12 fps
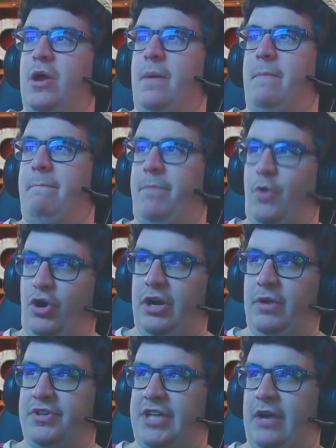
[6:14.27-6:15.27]

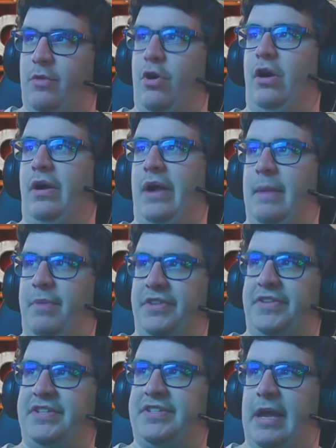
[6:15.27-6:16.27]
Boy, was I wrong. I
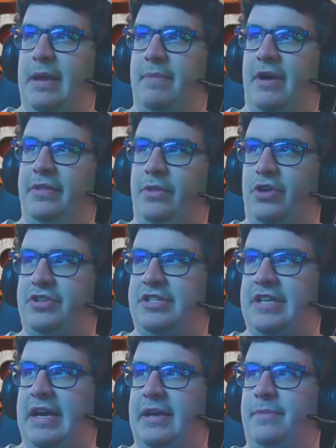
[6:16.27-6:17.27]
bought this game on launch
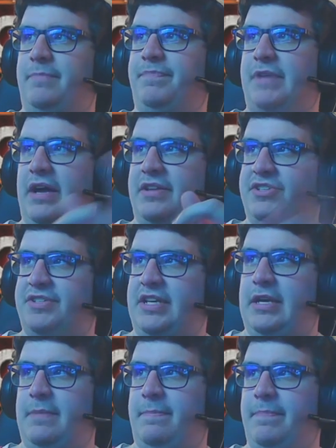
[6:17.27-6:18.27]
day on
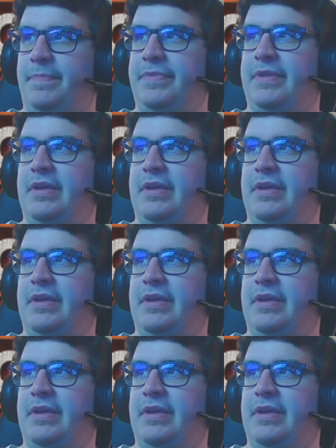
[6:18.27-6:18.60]
Steam.